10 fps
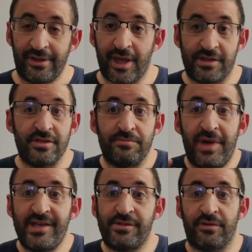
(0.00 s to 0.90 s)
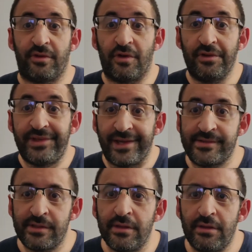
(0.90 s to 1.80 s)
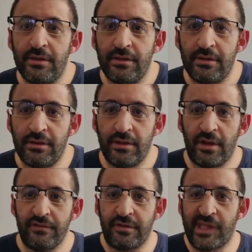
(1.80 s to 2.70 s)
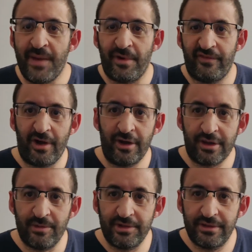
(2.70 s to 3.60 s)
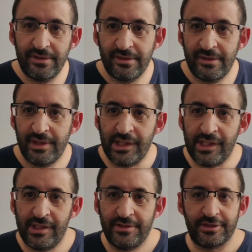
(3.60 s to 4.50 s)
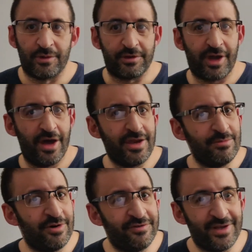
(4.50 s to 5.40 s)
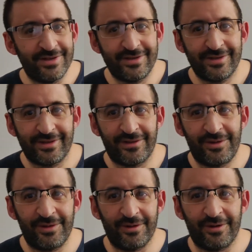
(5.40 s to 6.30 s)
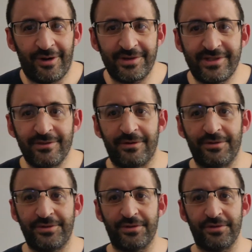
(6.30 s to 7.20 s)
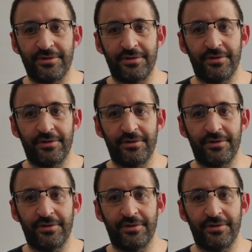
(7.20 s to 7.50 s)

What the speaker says: getting based on the context of the type of argument. So we can remove it. Also